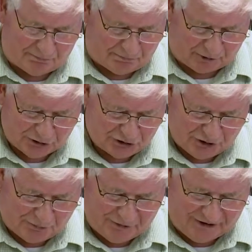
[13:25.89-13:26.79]
burst
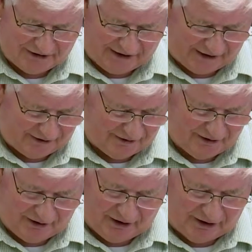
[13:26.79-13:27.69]
open the gate,
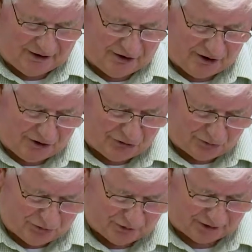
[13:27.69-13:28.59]
and to go
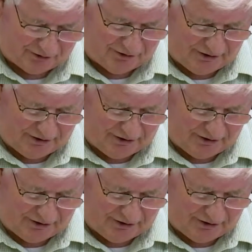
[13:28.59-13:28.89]
through it.